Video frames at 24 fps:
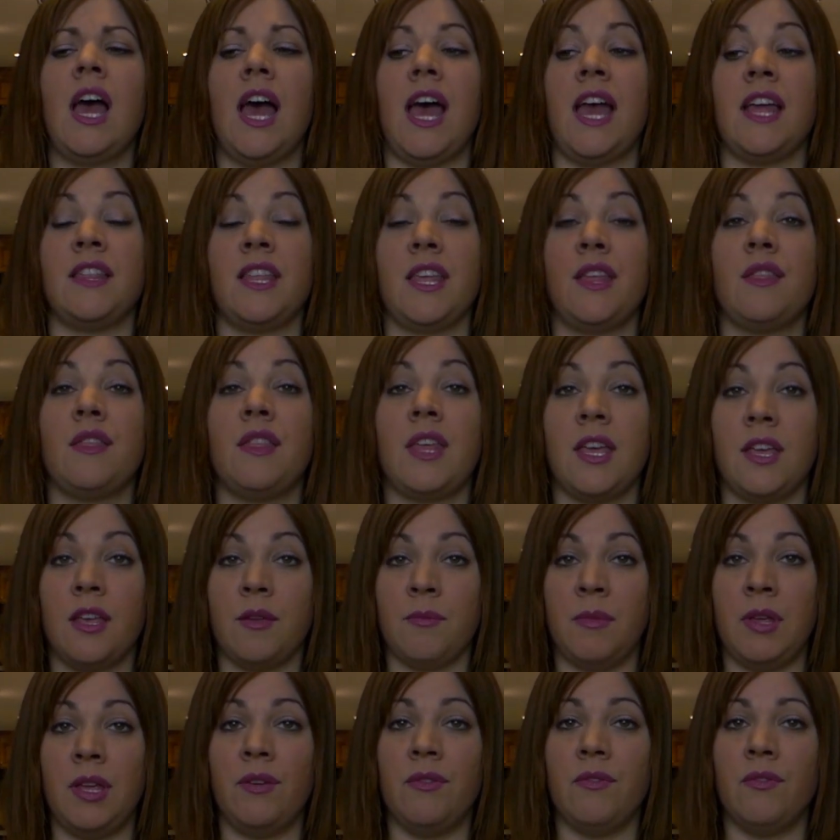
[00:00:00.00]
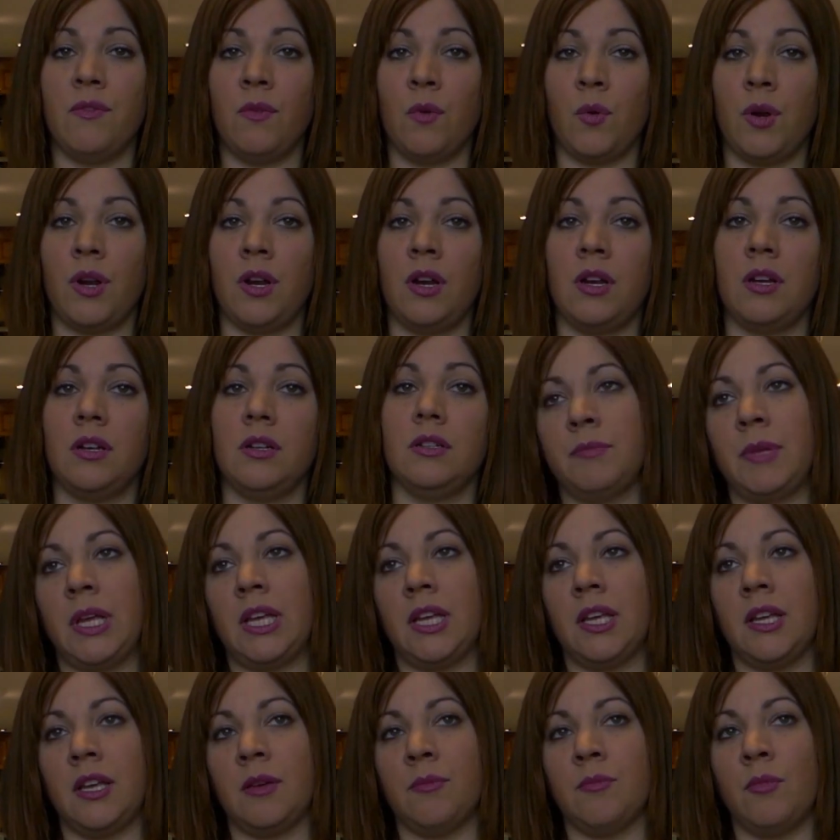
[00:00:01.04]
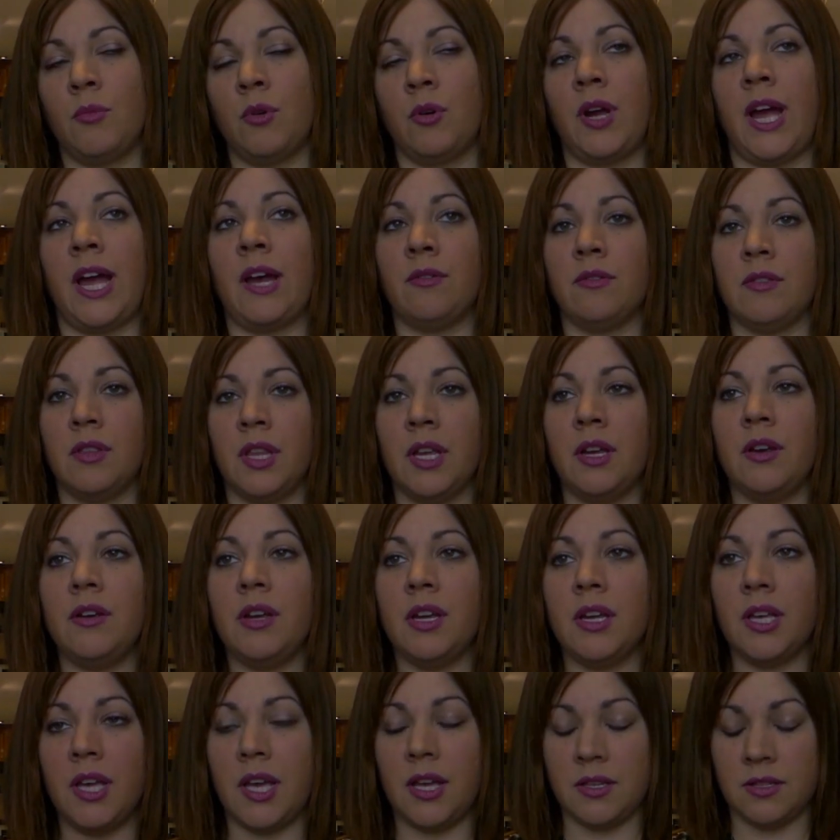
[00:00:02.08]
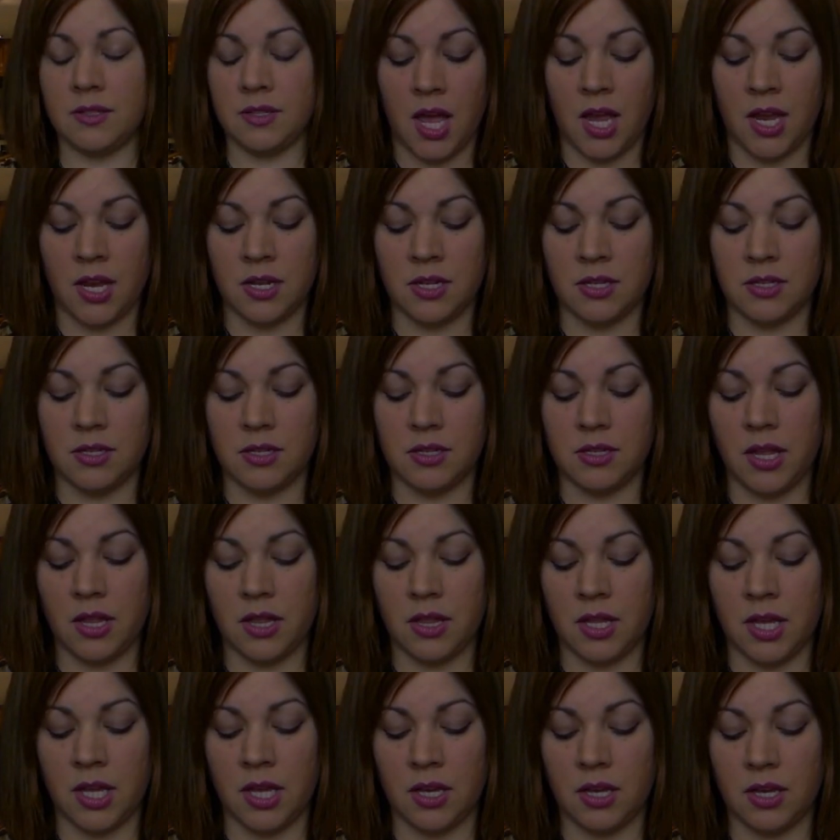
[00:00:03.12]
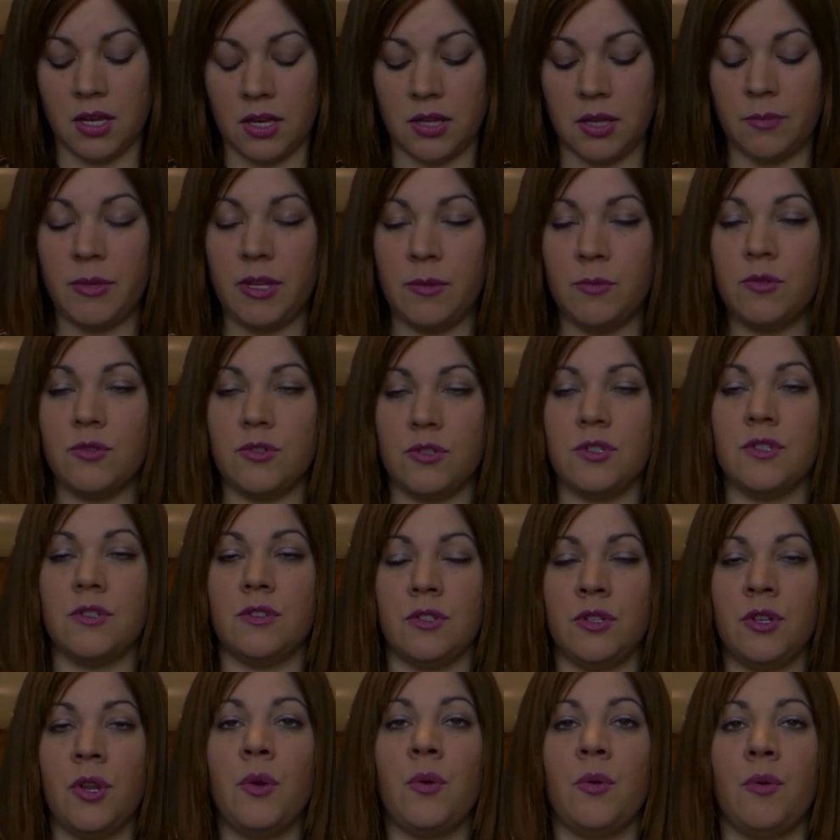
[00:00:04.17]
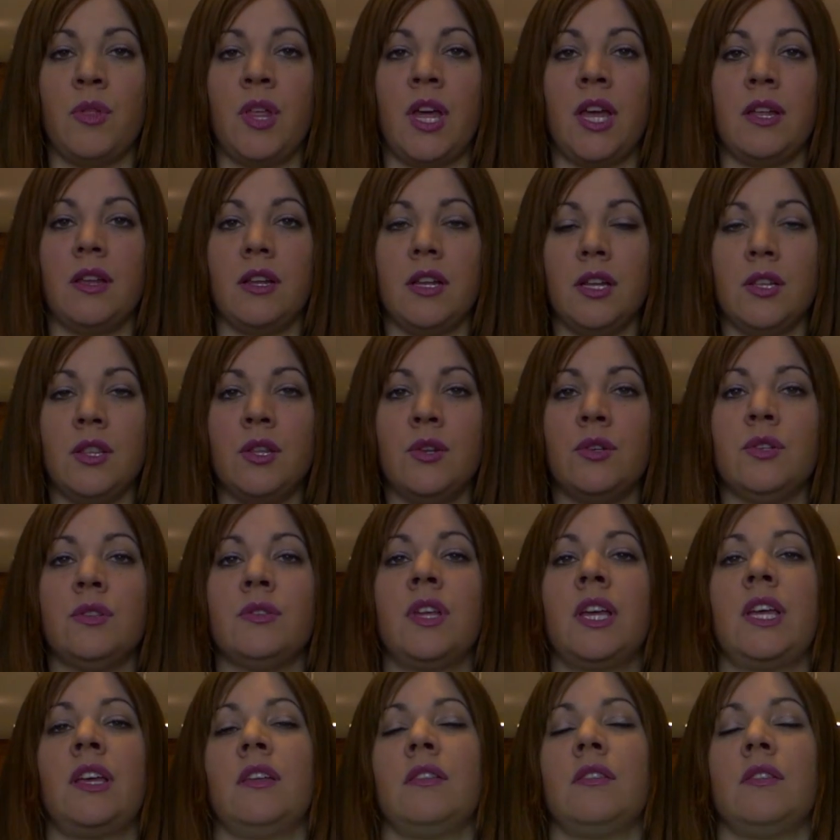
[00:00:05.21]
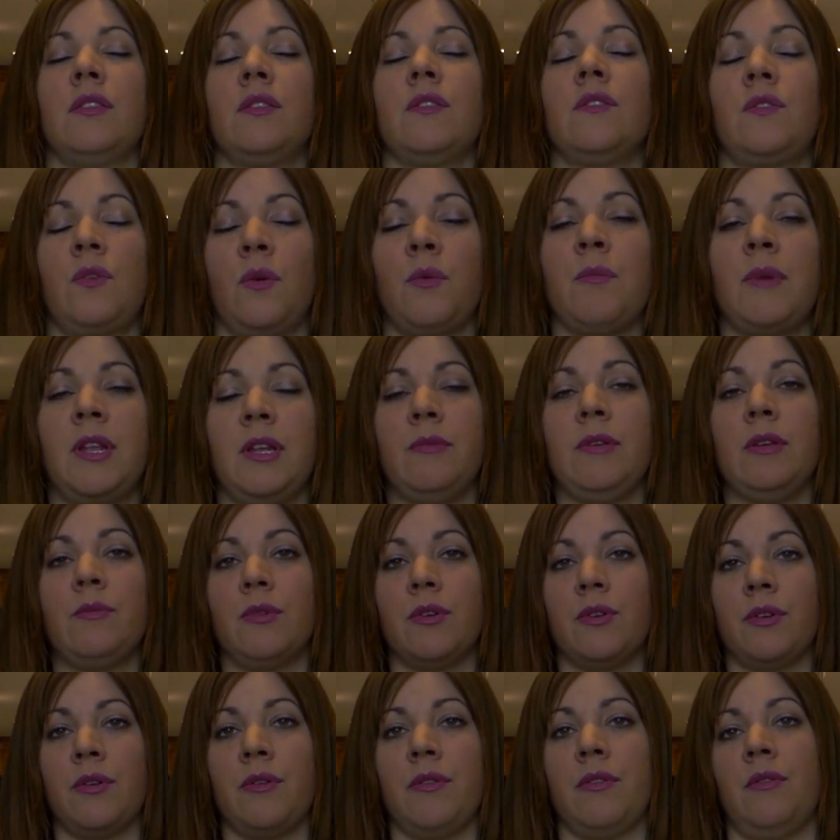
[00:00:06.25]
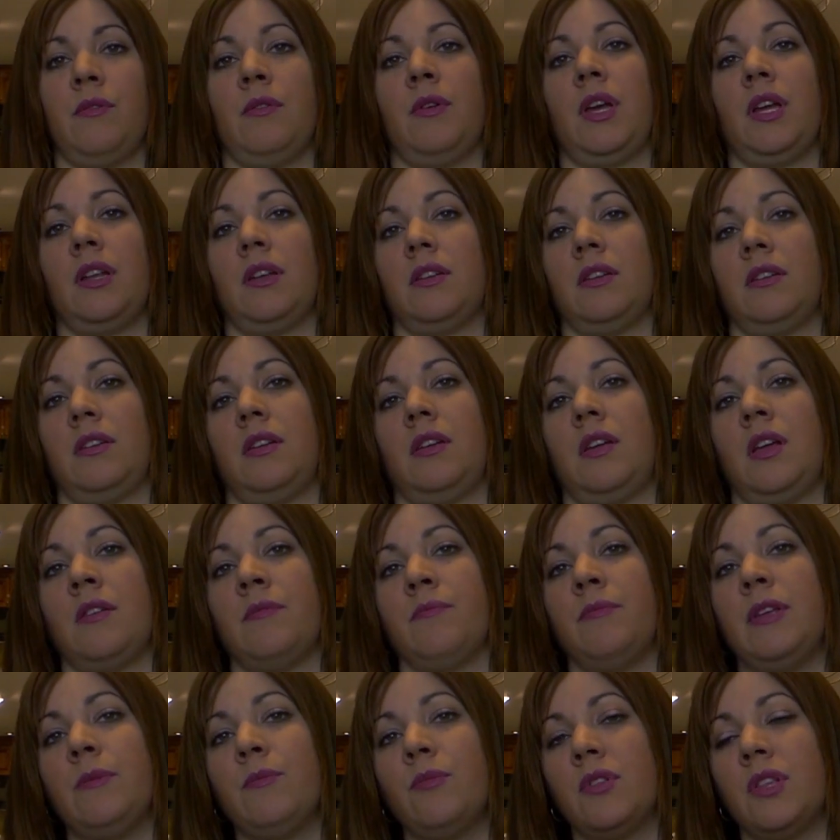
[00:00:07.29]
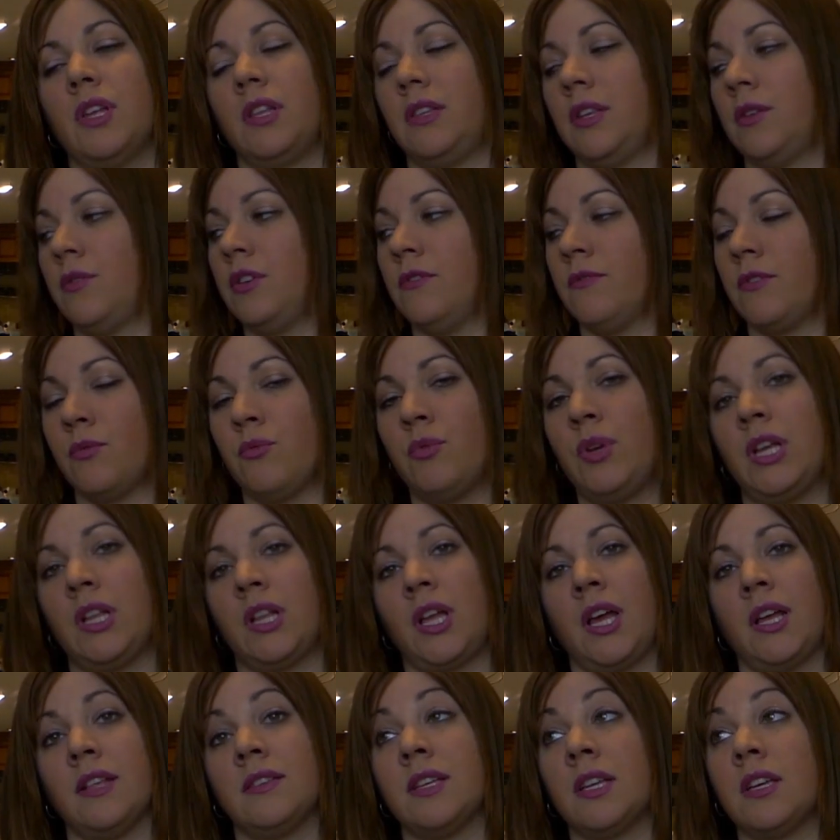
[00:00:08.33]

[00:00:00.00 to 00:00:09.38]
And they thank me for making it more out there, I guess. And I think that people should just know that there are like so many people go through it, and people that they don't even realize.